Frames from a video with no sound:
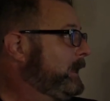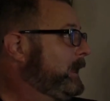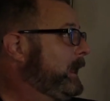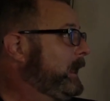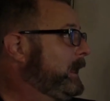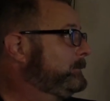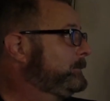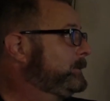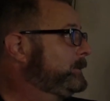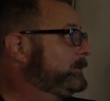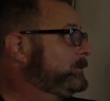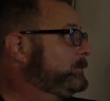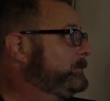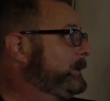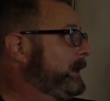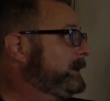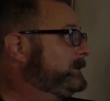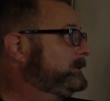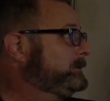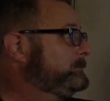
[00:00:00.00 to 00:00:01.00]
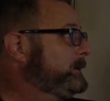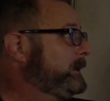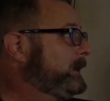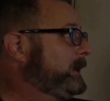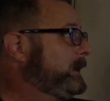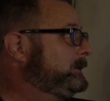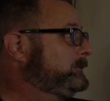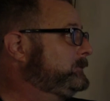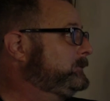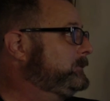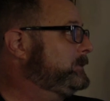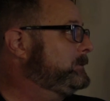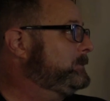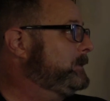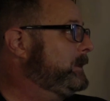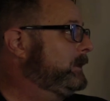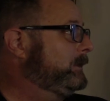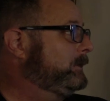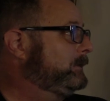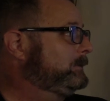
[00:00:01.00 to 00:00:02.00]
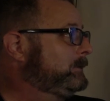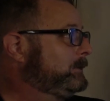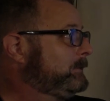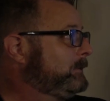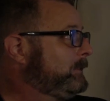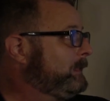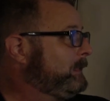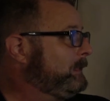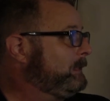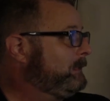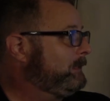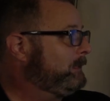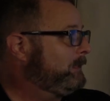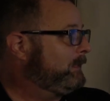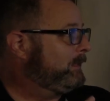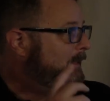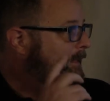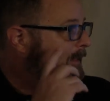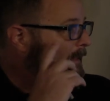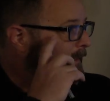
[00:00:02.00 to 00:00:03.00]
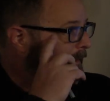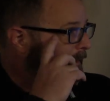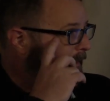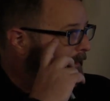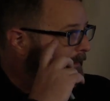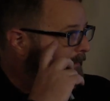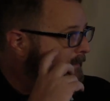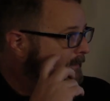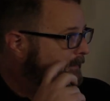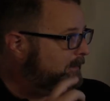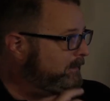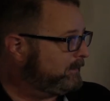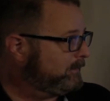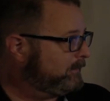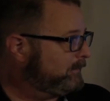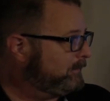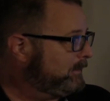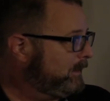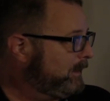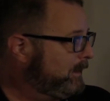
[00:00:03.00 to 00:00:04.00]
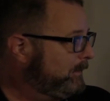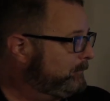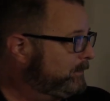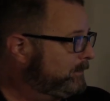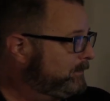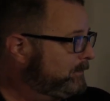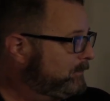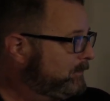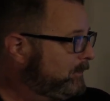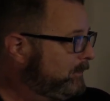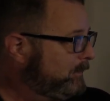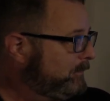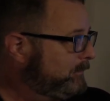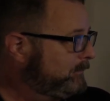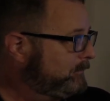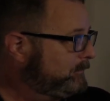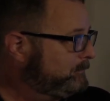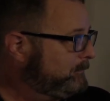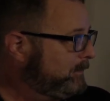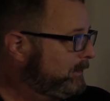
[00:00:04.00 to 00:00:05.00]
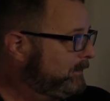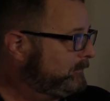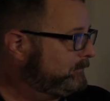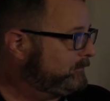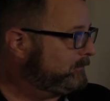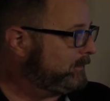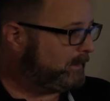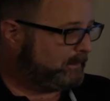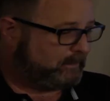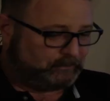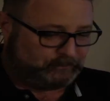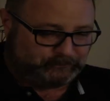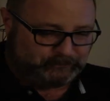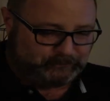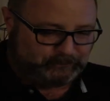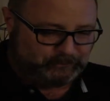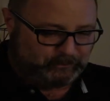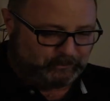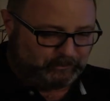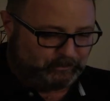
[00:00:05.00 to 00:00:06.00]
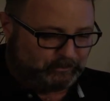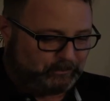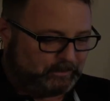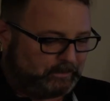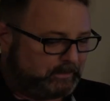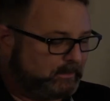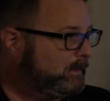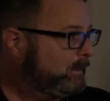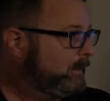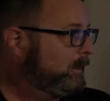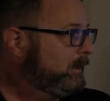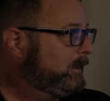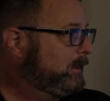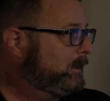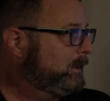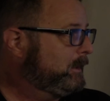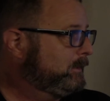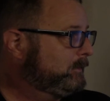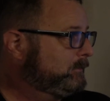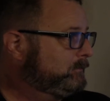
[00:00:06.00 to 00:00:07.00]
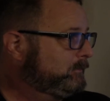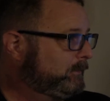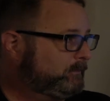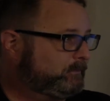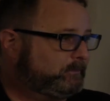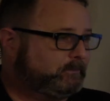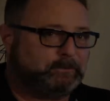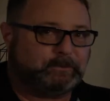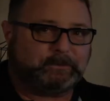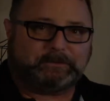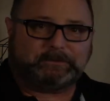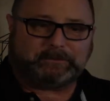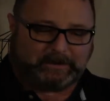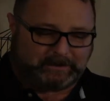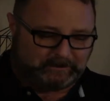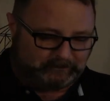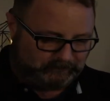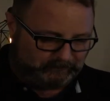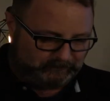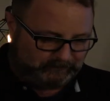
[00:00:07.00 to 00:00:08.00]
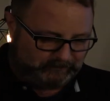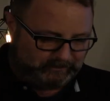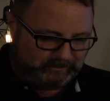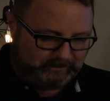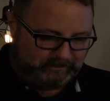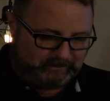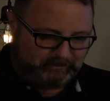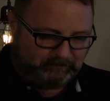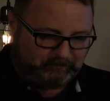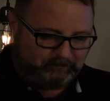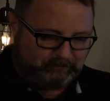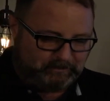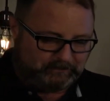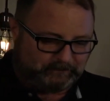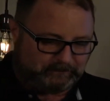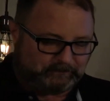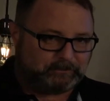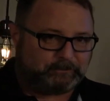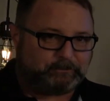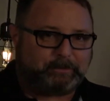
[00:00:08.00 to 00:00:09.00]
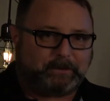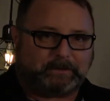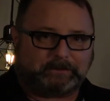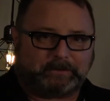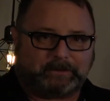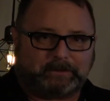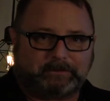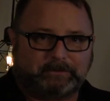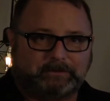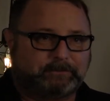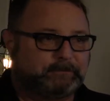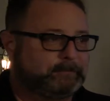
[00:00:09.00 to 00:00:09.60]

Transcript: I'm going to go back to my HTML, and in here I'm going to call this my style 2, just to intentionally misspell it.